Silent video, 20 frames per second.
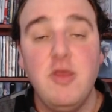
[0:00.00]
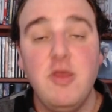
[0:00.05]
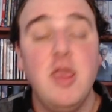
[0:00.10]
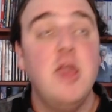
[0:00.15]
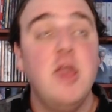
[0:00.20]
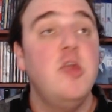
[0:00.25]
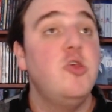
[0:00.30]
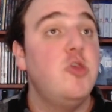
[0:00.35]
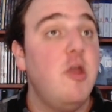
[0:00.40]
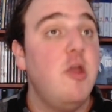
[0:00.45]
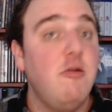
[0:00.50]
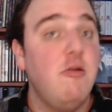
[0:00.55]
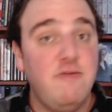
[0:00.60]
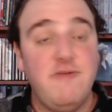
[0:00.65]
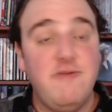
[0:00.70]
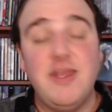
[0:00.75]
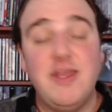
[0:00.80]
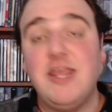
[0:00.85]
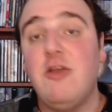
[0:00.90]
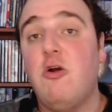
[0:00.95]
Share the
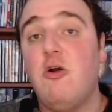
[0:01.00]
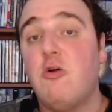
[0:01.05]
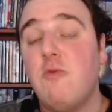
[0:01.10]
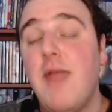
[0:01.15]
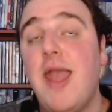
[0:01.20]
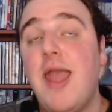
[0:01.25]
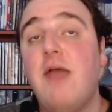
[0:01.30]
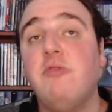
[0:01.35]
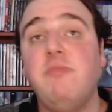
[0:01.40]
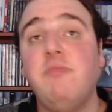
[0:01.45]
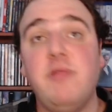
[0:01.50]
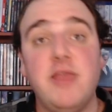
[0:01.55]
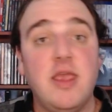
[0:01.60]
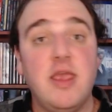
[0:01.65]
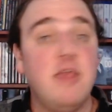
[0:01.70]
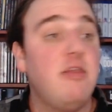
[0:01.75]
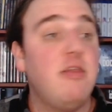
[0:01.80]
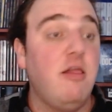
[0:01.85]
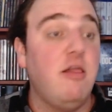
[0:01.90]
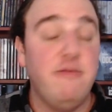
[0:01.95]
video around, please.
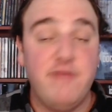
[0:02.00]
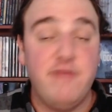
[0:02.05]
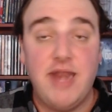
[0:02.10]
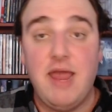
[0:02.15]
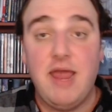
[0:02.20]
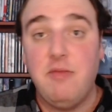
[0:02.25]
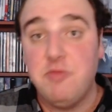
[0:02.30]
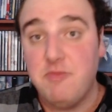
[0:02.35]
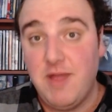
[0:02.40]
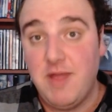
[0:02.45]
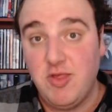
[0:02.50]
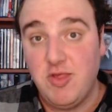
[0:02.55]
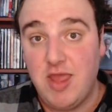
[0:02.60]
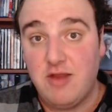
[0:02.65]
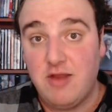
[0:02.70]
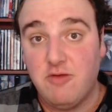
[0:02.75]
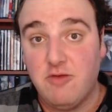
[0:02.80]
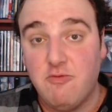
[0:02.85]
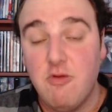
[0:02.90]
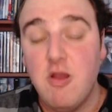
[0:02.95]
All of it helps my channel
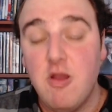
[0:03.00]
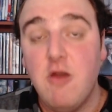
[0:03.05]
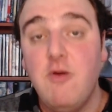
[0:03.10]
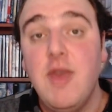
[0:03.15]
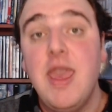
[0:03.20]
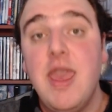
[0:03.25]
grow.